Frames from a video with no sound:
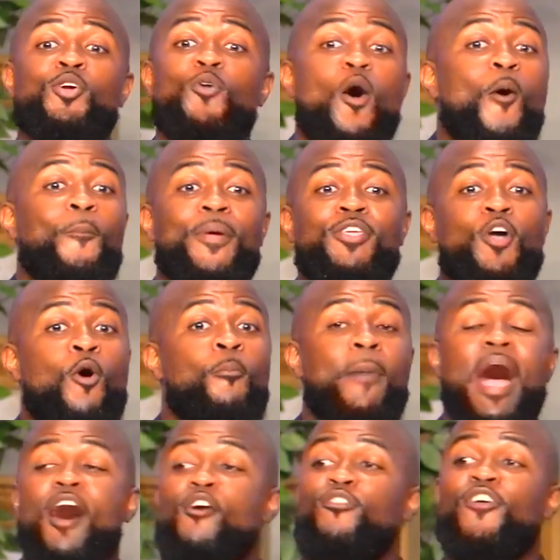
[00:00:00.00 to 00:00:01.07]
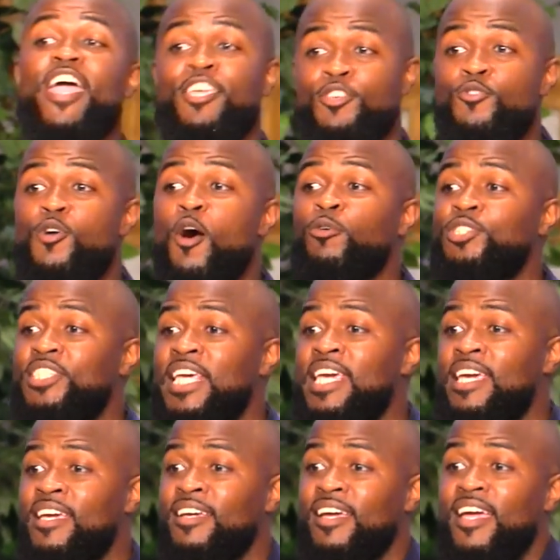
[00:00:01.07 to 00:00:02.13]
you open your mouth and you gonna
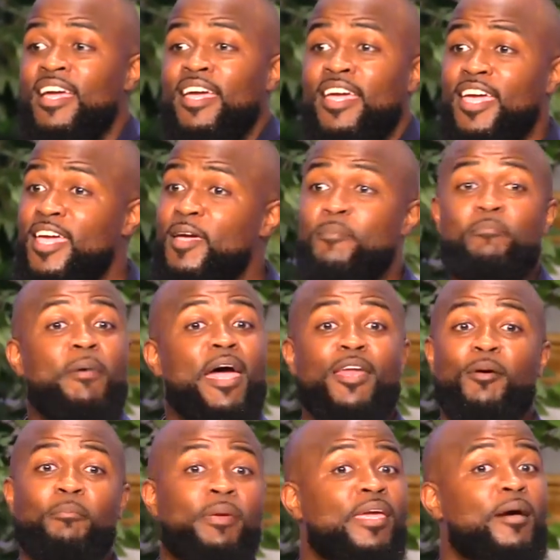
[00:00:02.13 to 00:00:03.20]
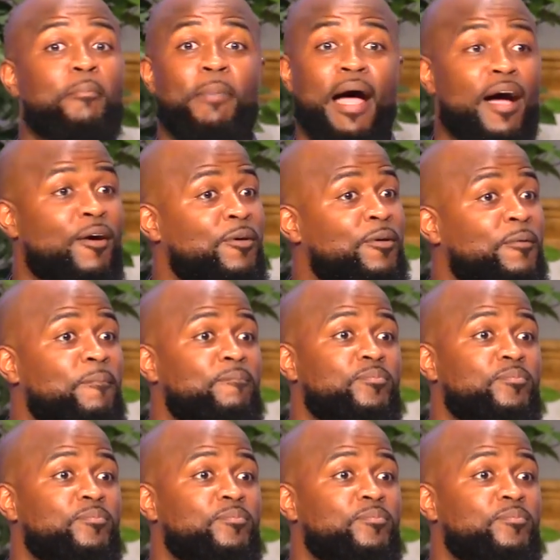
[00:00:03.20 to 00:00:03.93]
sing, it better be about